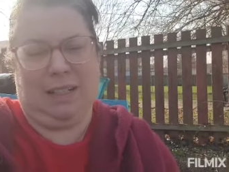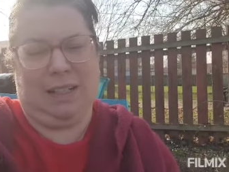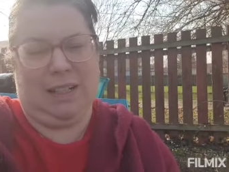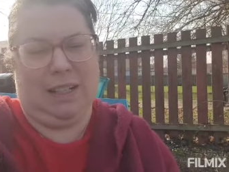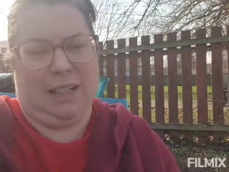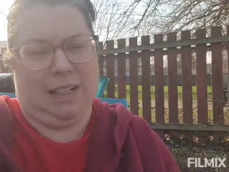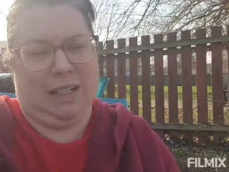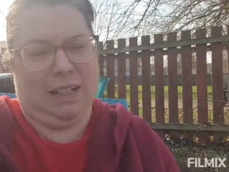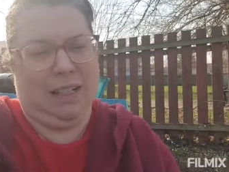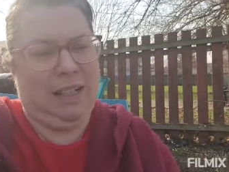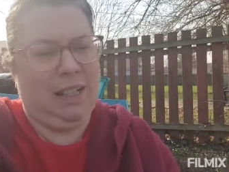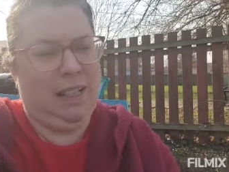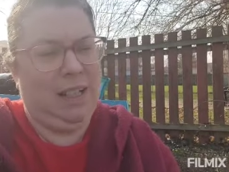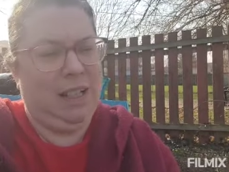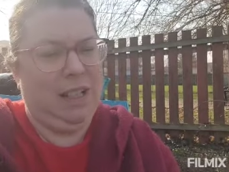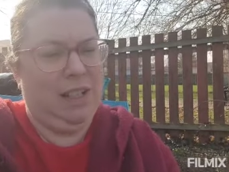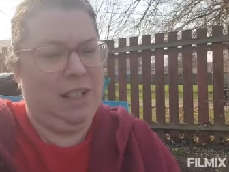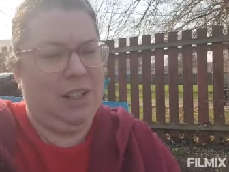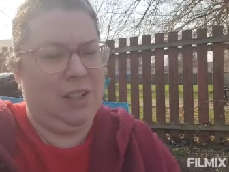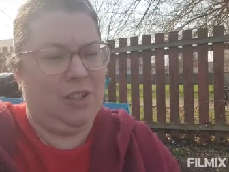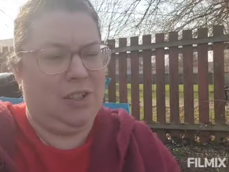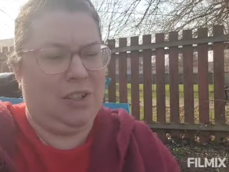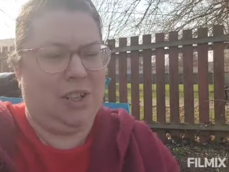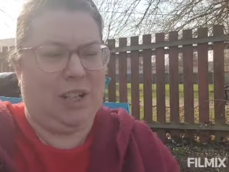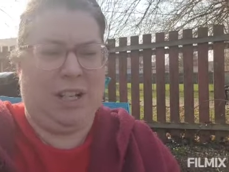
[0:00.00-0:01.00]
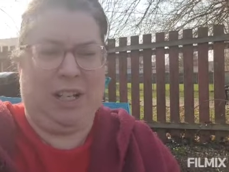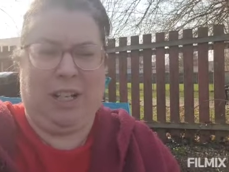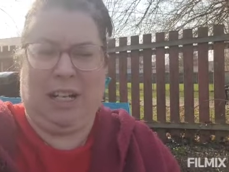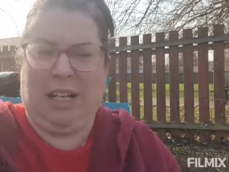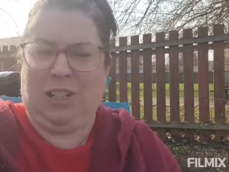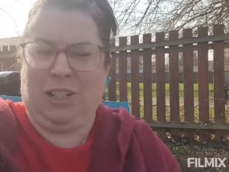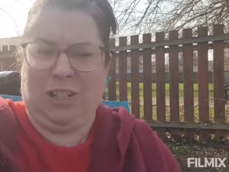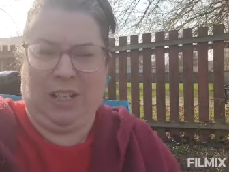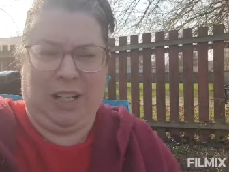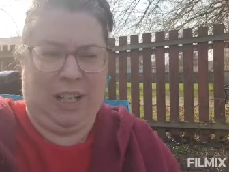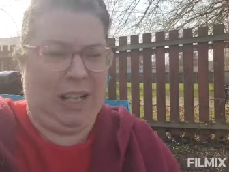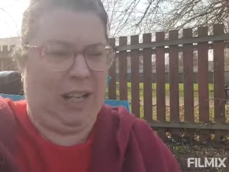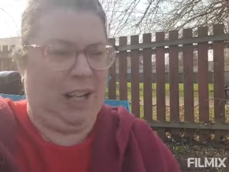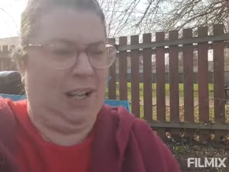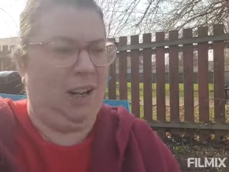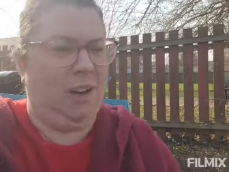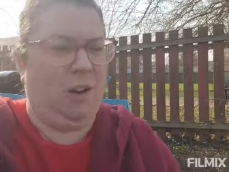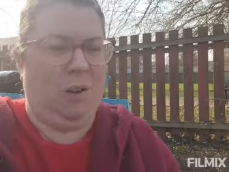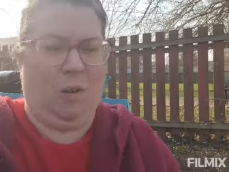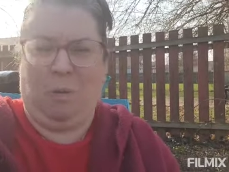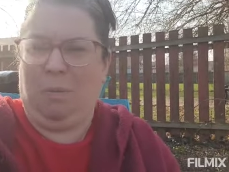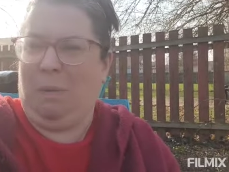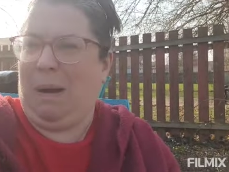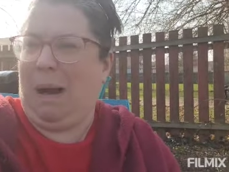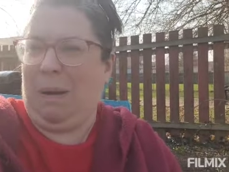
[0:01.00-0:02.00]
And jiggly jig
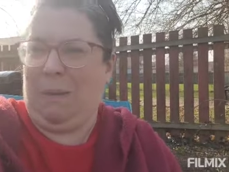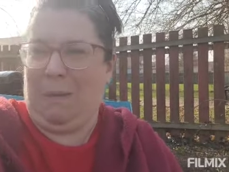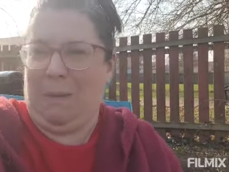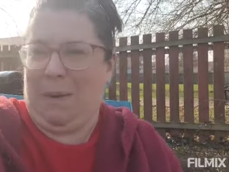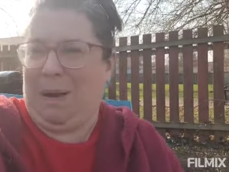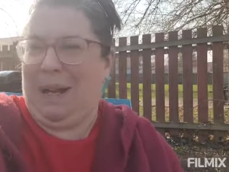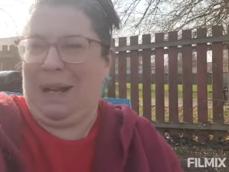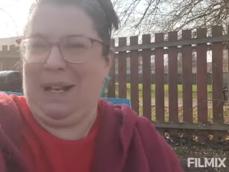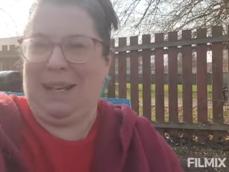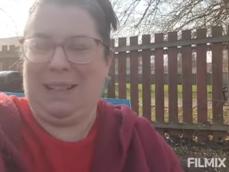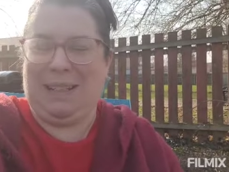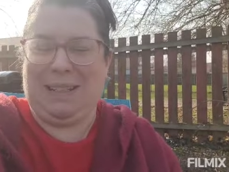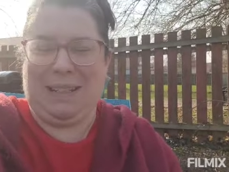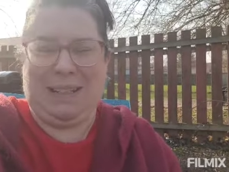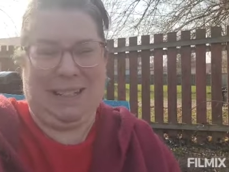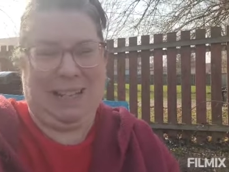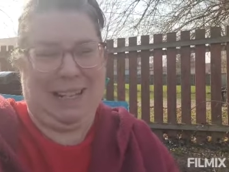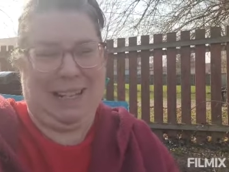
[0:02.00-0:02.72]
home I went.